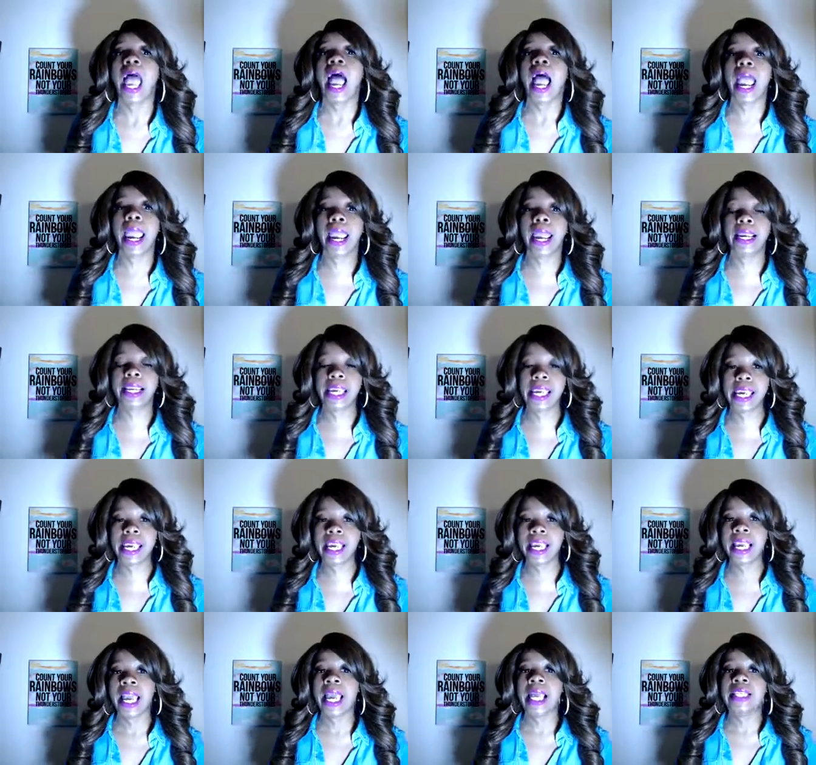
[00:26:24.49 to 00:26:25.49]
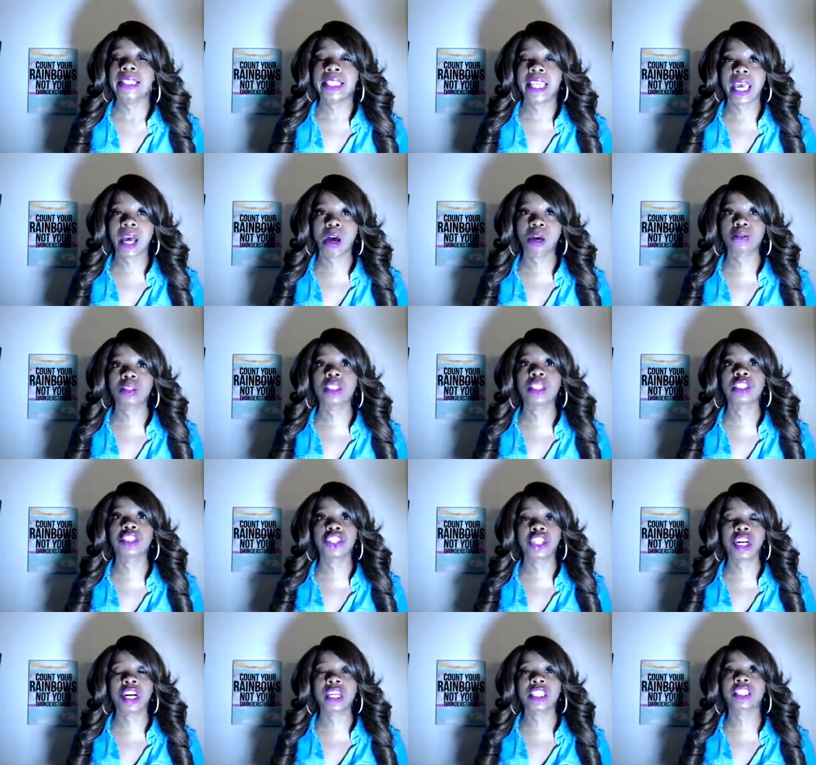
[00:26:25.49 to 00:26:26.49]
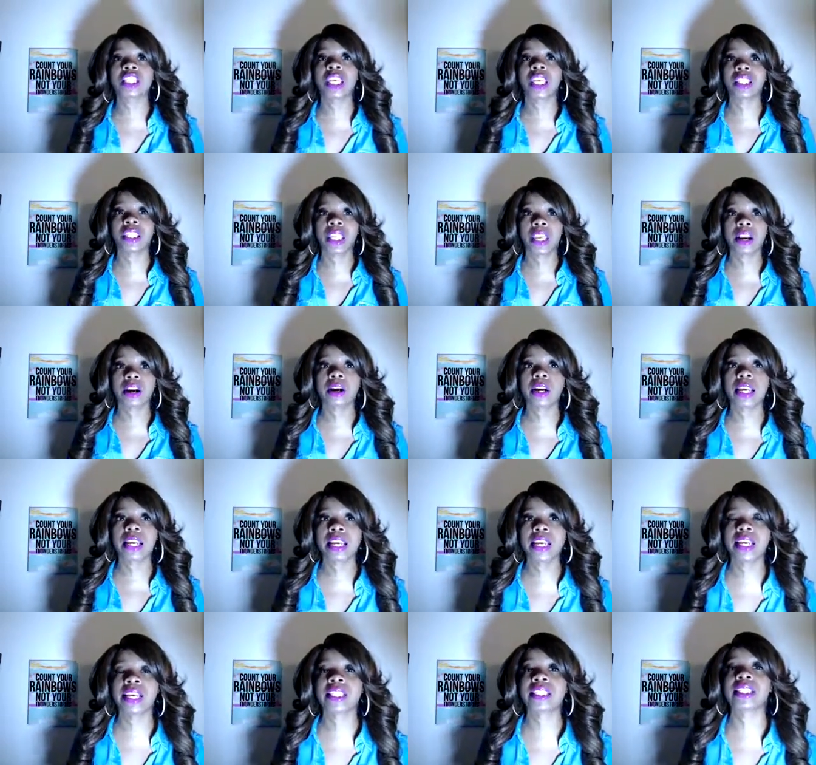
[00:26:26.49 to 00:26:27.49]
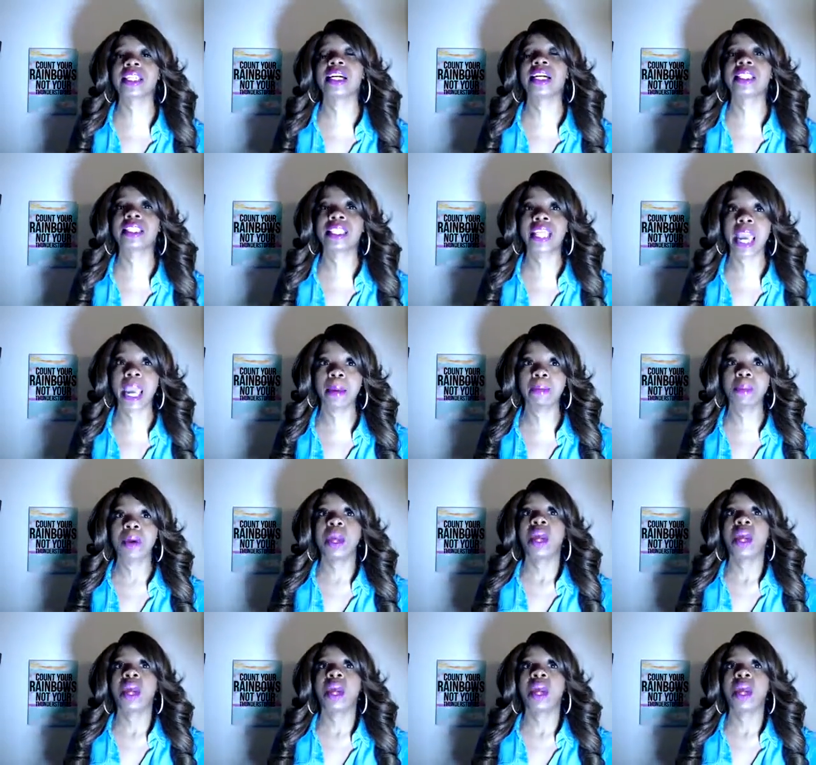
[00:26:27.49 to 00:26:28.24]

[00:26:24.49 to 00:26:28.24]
And he tells the judge that there is a tape